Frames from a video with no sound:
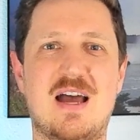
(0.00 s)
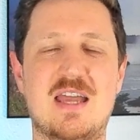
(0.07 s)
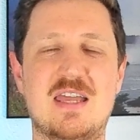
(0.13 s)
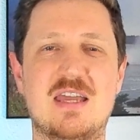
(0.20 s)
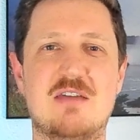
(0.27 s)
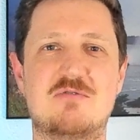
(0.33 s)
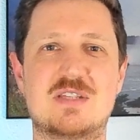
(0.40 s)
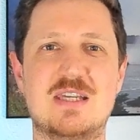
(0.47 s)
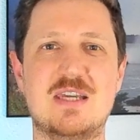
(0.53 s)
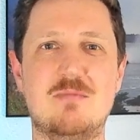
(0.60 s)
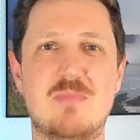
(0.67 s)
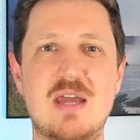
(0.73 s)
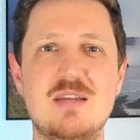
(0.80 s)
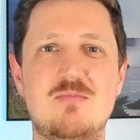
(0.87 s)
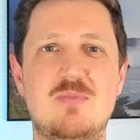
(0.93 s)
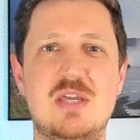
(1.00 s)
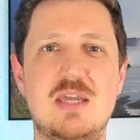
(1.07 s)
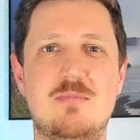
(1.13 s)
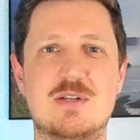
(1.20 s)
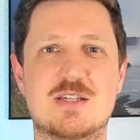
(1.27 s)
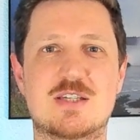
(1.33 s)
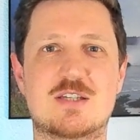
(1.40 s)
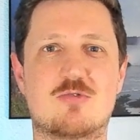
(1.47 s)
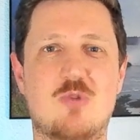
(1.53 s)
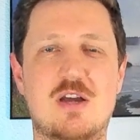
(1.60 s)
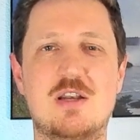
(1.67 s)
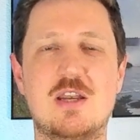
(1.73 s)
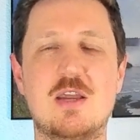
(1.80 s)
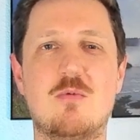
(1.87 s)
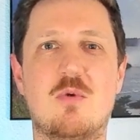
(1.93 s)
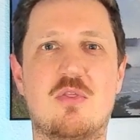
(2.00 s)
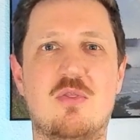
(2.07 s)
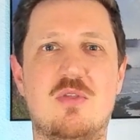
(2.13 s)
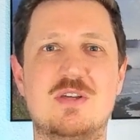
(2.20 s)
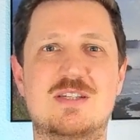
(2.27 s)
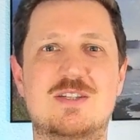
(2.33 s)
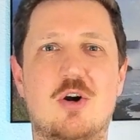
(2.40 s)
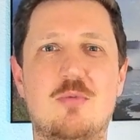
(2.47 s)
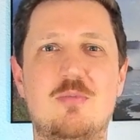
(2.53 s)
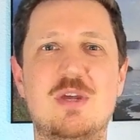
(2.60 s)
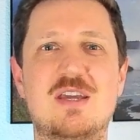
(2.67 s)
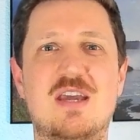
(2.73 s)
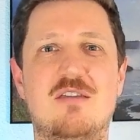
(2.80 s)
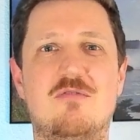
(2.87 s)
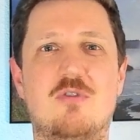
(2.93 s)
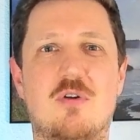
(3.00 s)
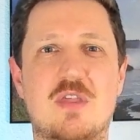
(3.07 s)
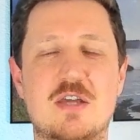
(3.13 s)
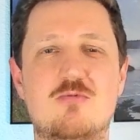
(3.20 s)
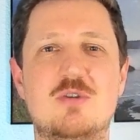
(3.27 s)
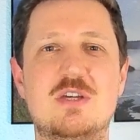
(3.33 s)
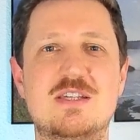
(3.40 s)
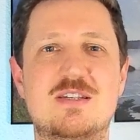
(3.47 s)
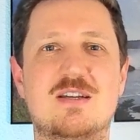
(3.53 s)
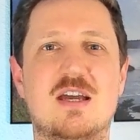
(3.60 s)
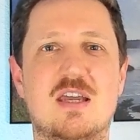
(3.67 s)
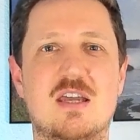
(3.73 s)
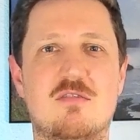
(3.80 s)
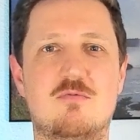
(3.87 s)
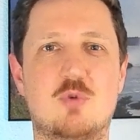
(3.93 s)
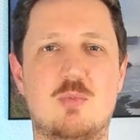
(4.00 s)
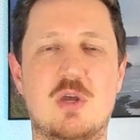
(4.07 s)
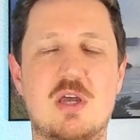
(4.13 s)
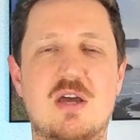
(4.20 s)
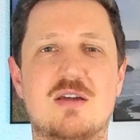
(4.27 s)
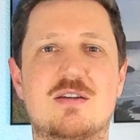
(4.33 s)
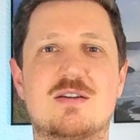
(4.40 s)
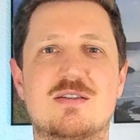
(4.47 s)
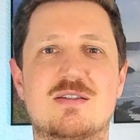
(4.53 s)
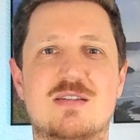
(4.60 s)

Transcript: I have seen many people struggling with this topic and for that reason I have prepared